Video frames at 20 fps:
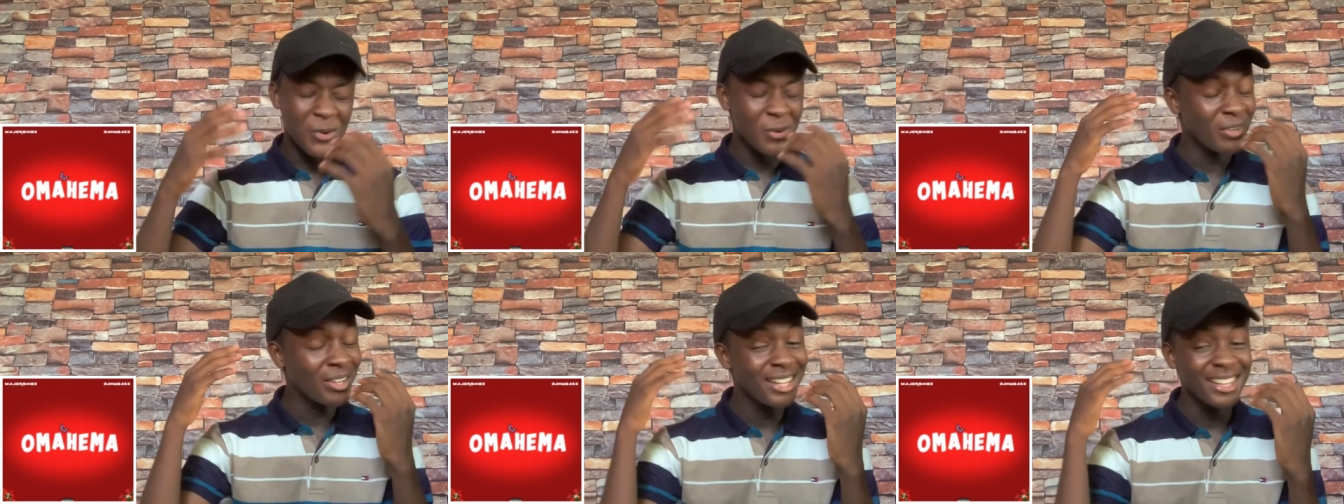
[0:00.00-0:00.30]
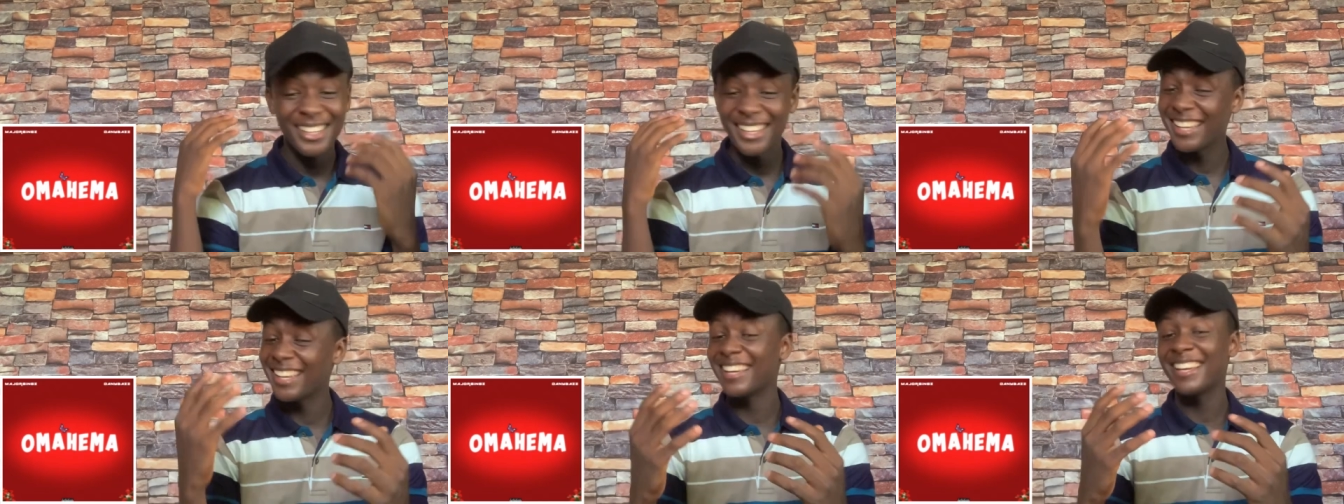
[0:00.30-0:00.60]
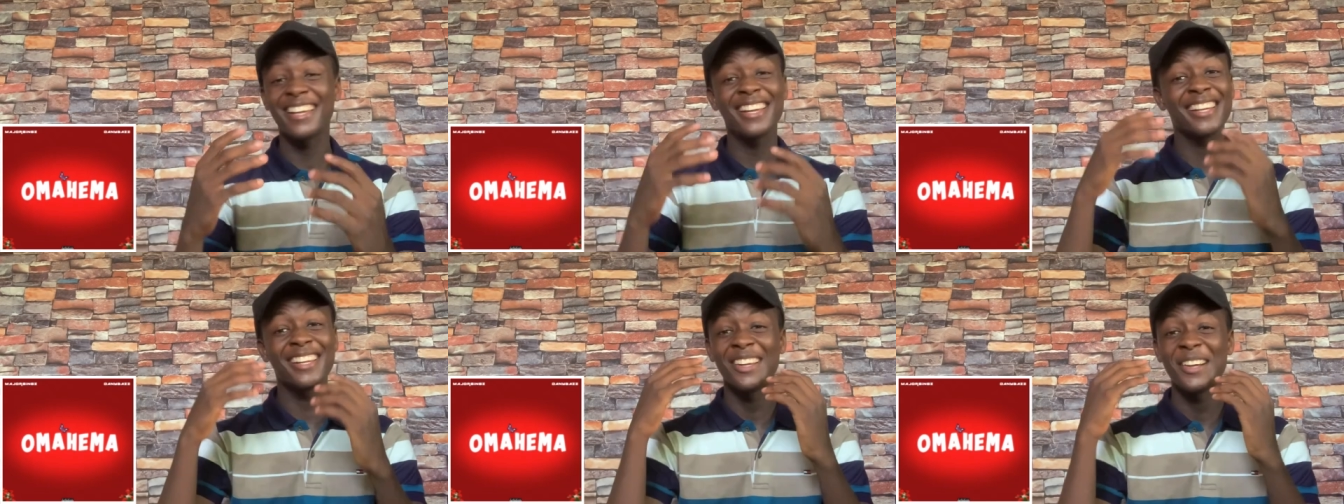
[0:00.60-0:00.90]
yeah
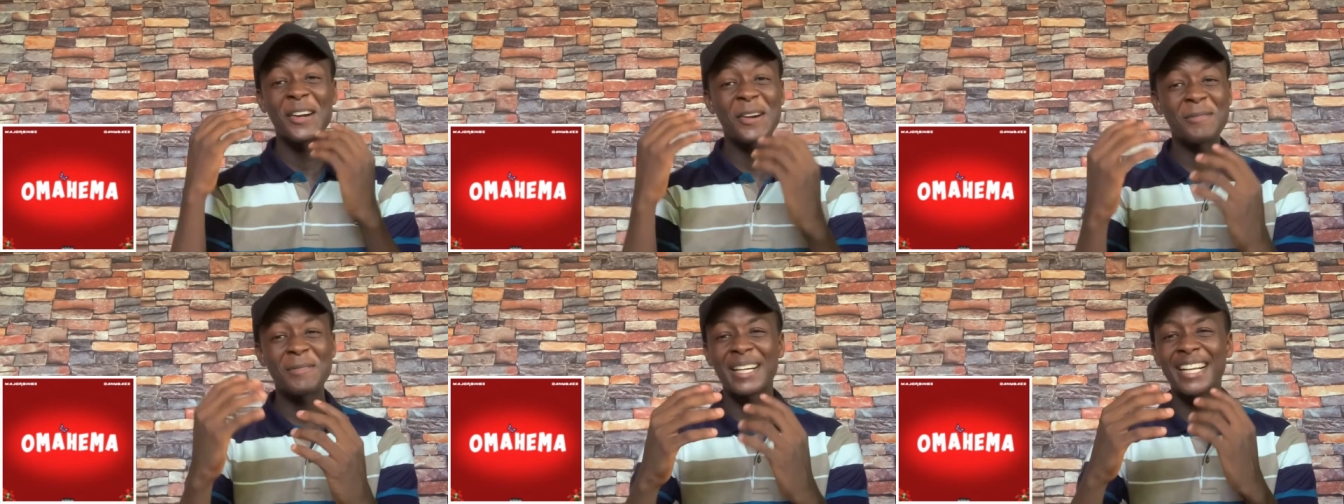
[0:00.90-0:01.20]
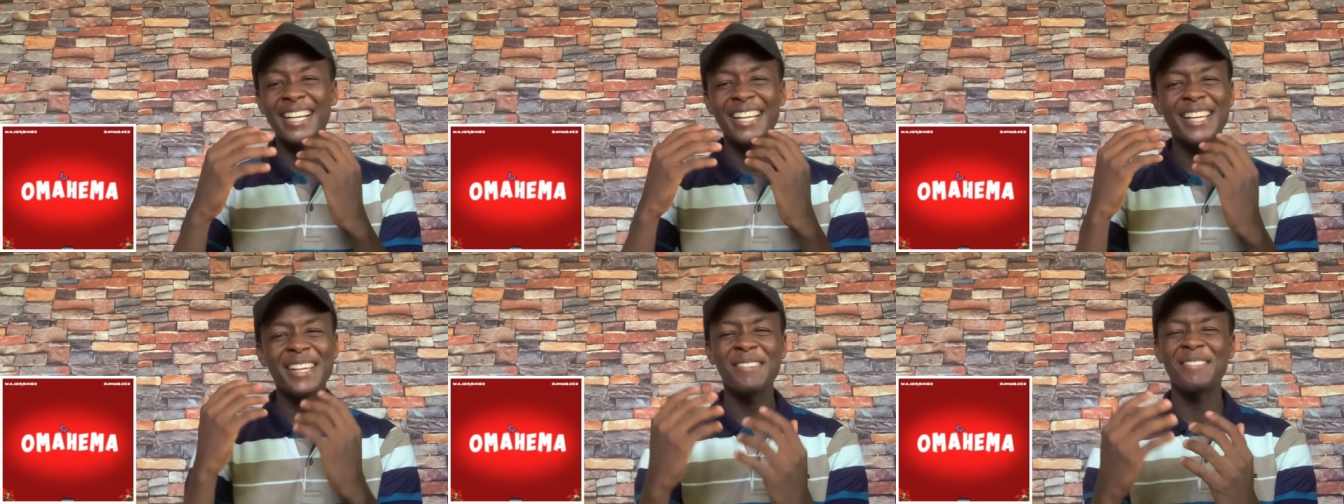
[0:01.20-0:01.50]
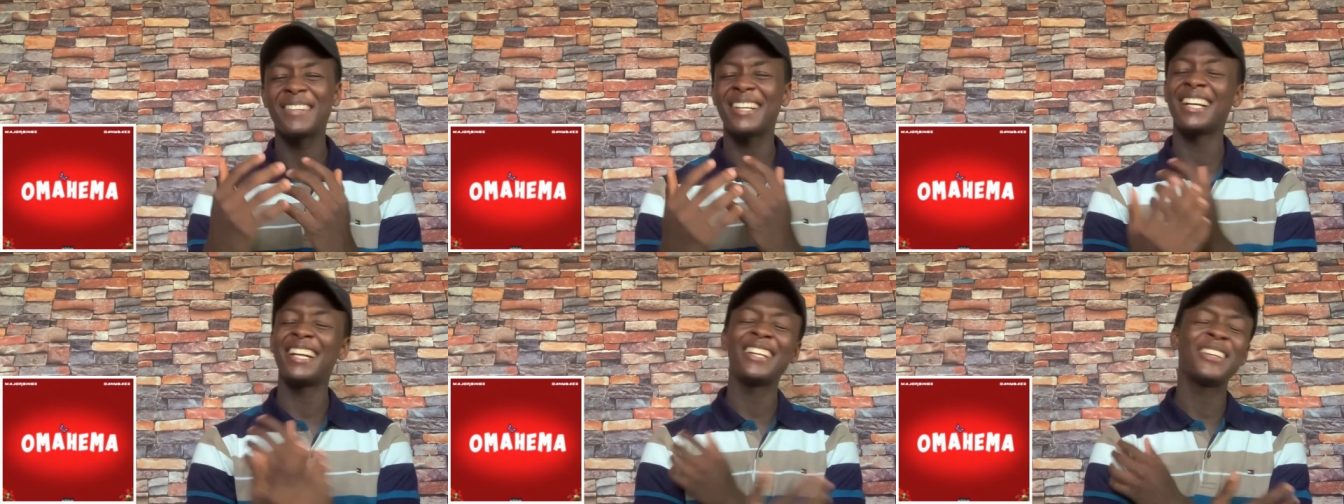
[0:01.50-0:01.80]
oh my
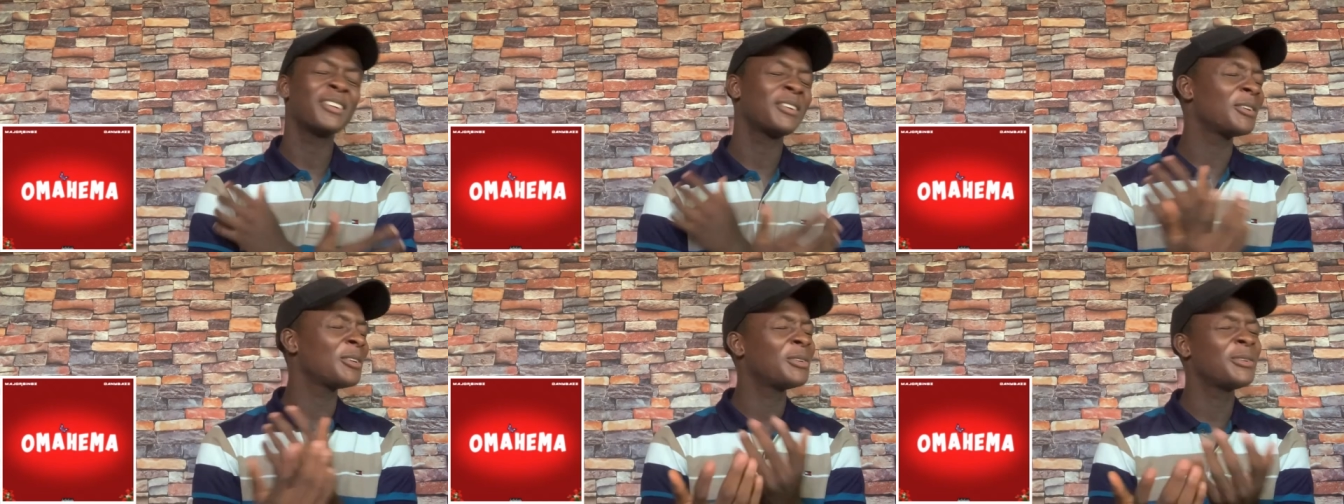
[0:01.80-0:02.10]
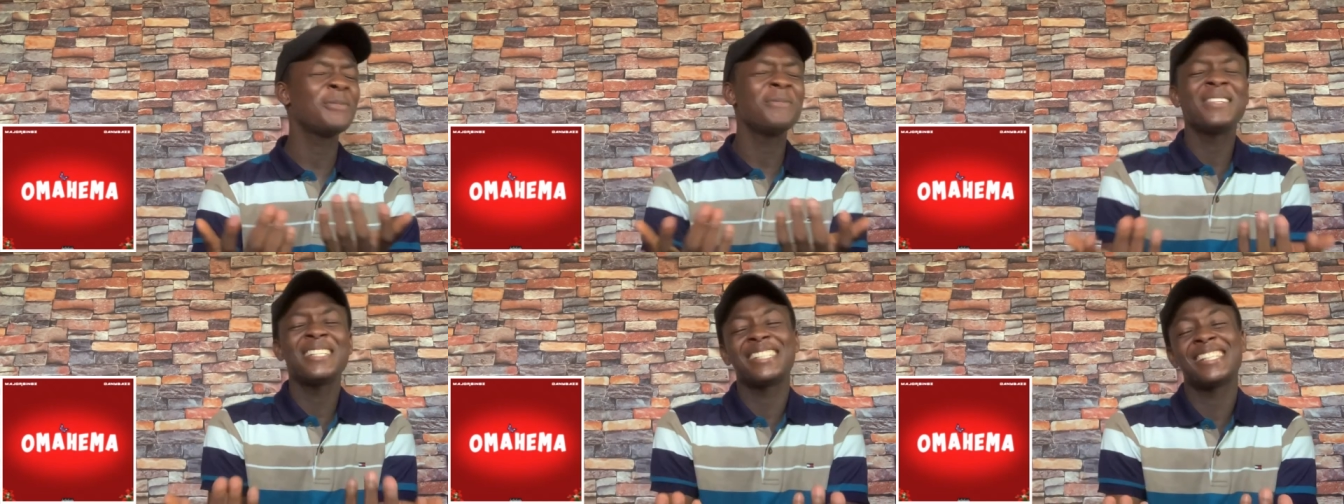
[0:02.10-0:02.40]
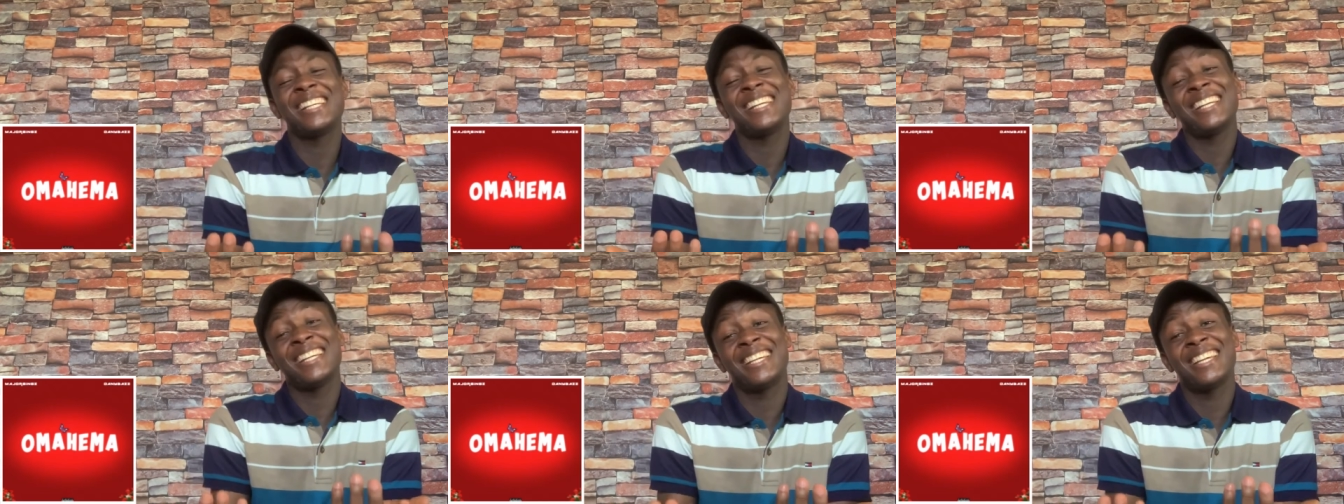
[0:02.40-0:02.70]
ima oh
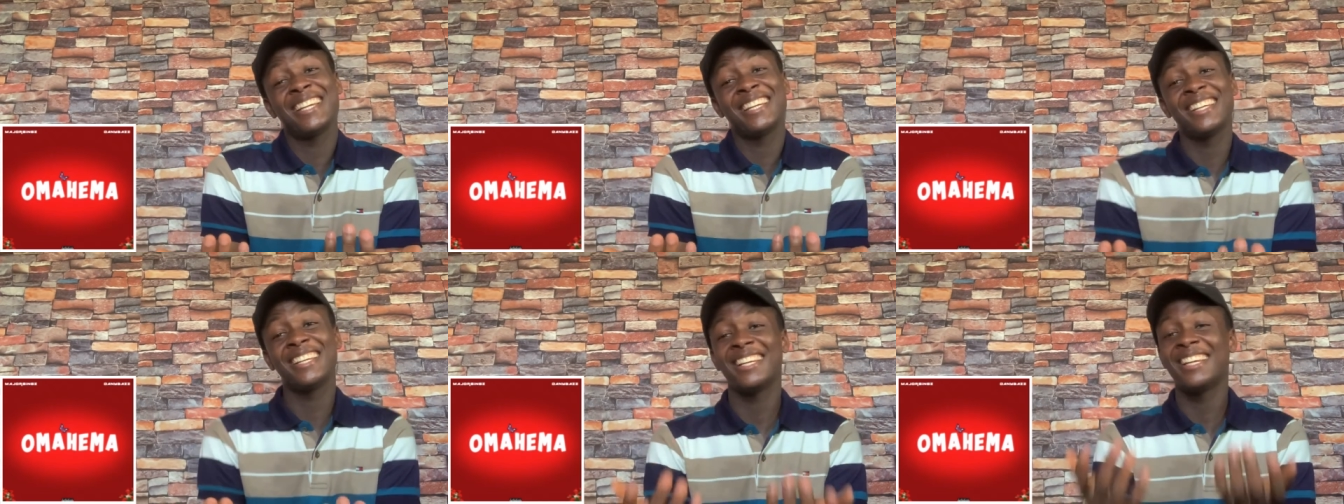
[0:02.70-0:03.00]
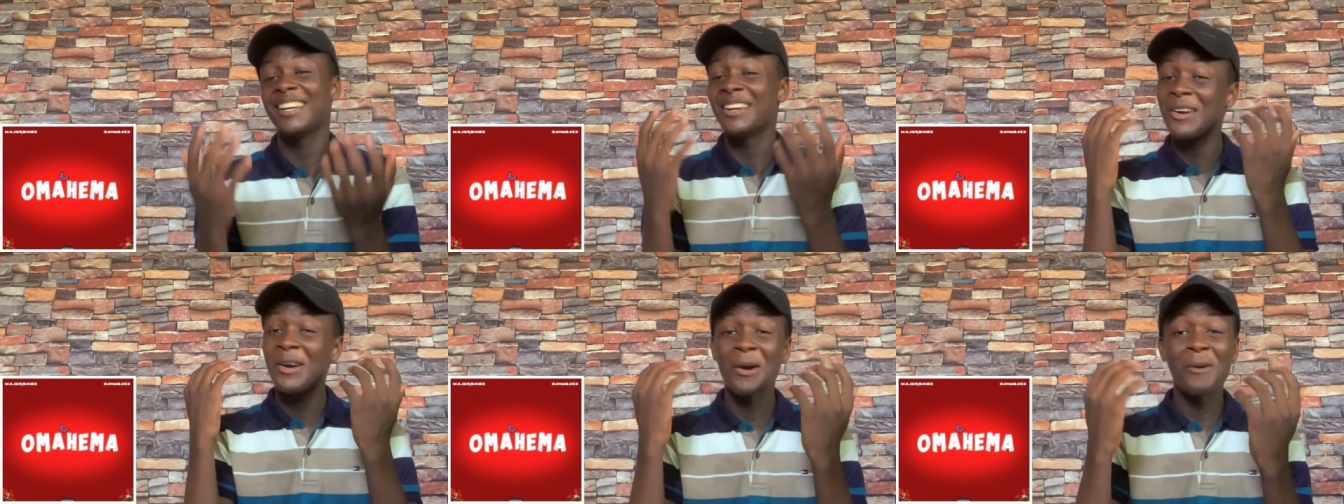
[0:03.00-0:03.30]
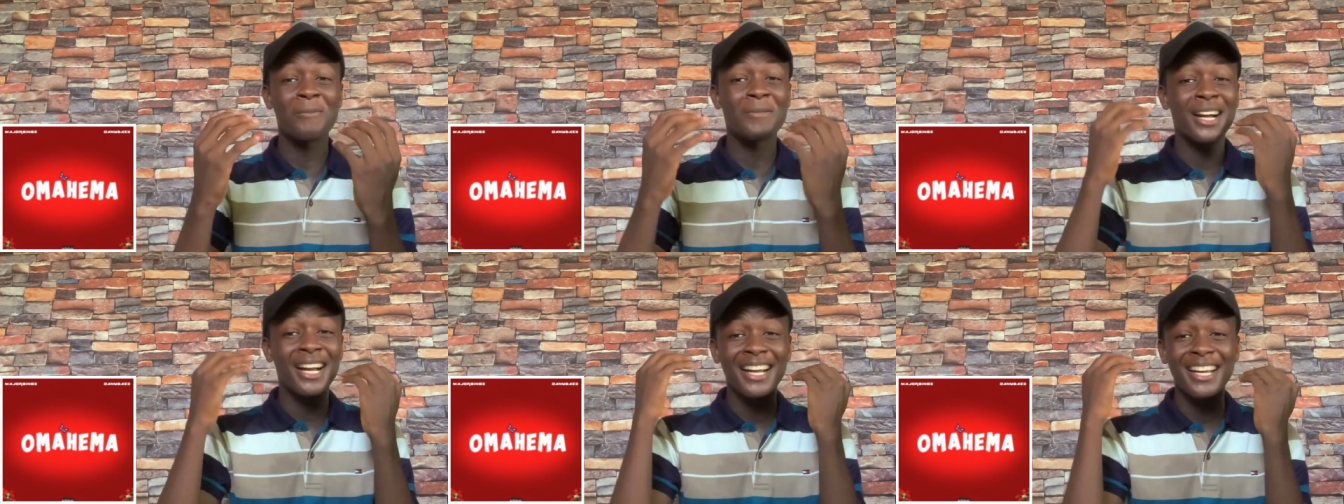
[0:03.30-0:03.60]
oh oh
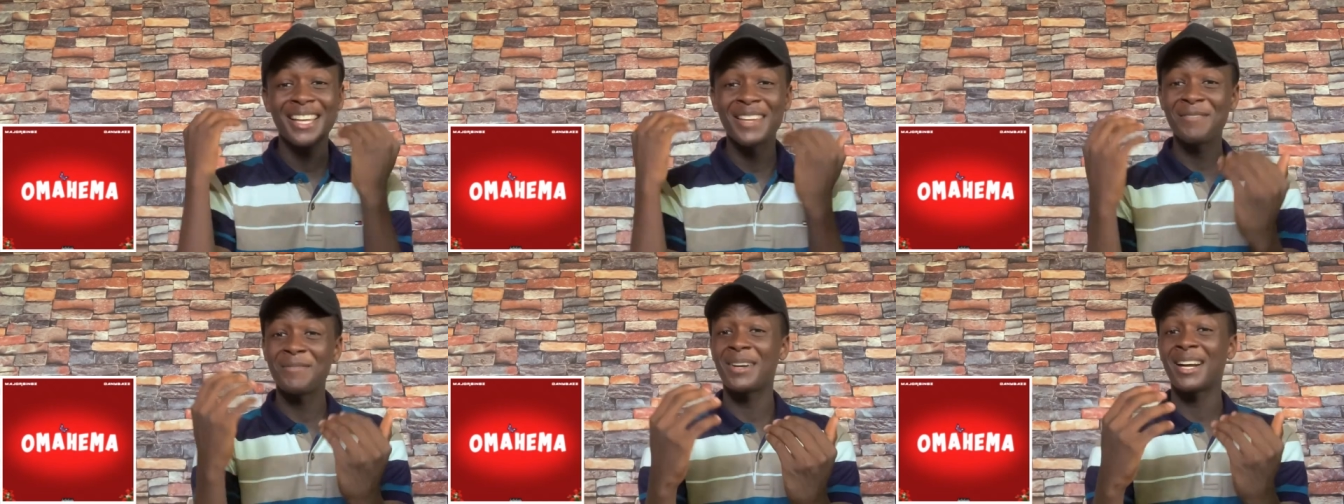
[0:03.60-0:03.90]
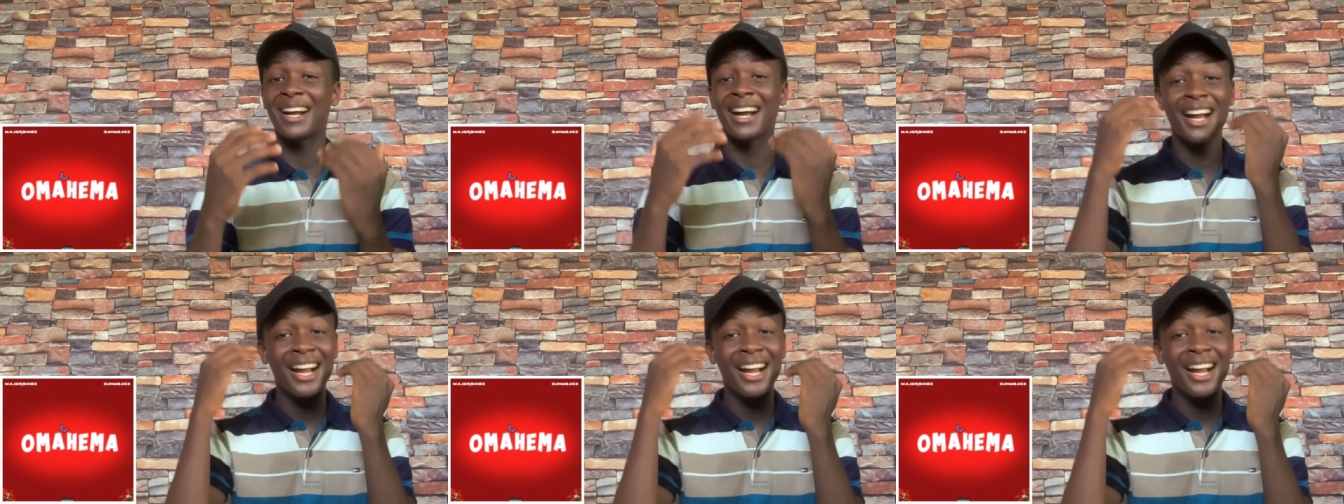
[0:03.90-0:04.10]
my ima